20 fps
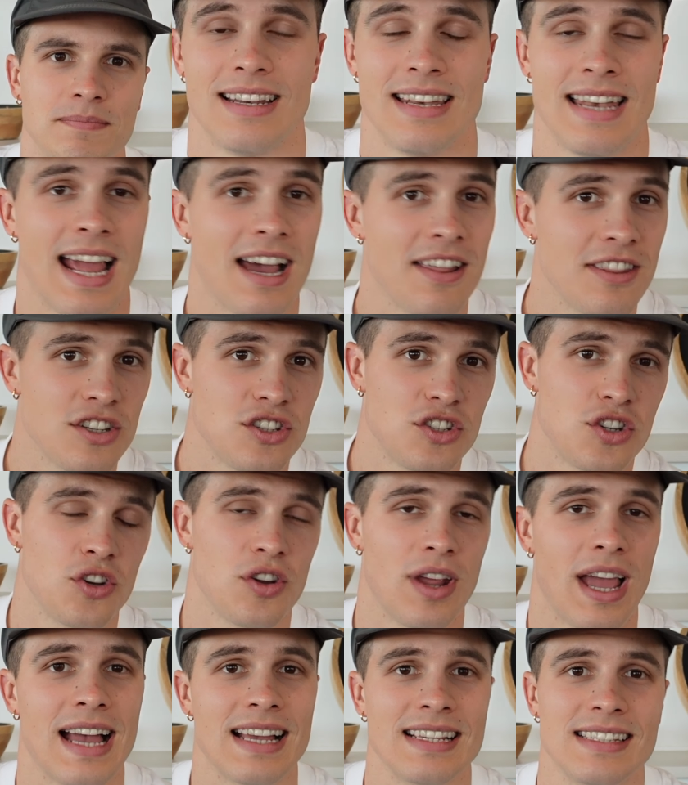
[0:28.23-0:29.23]
Now this
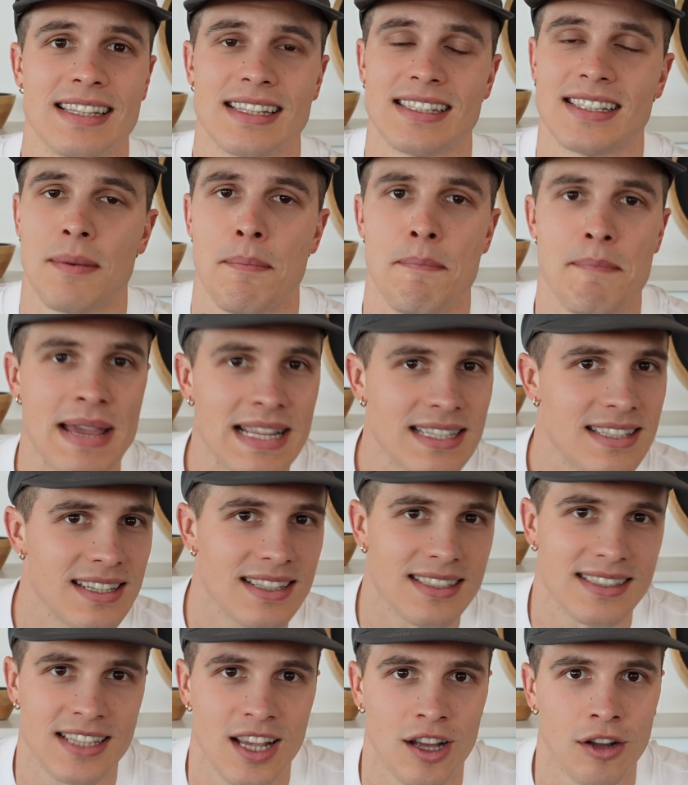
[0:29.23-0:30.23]
shoe has cemented
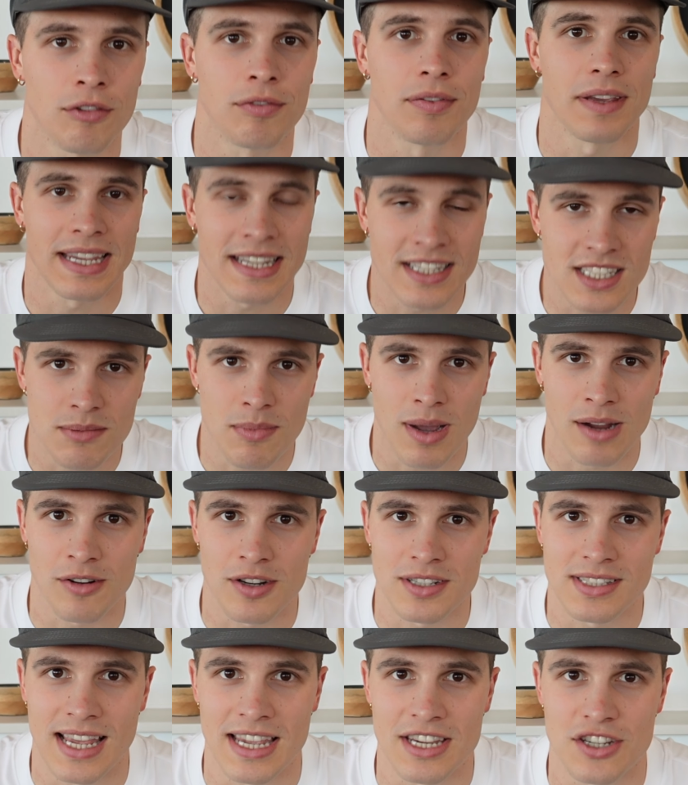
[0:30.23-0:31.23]
itself into my
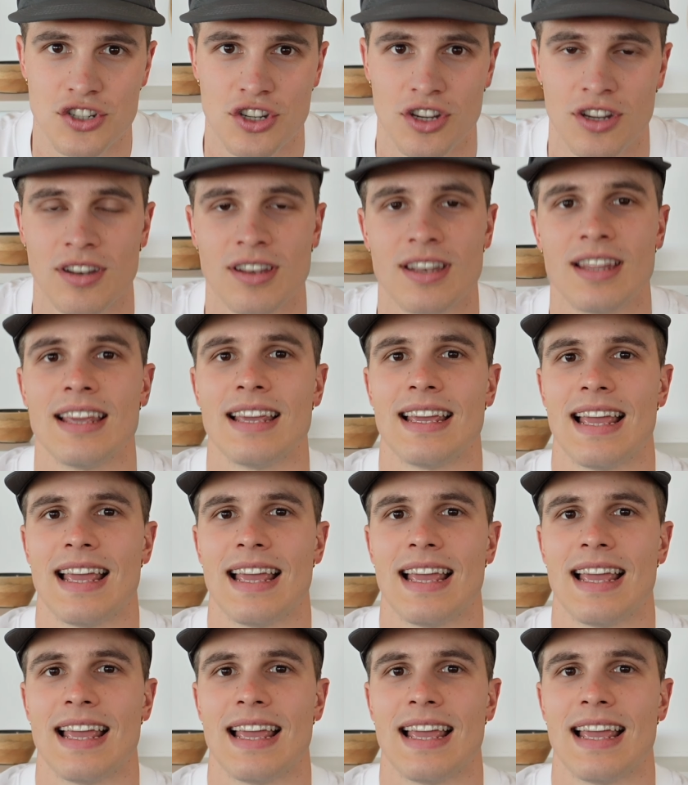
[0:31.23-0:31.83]
rotation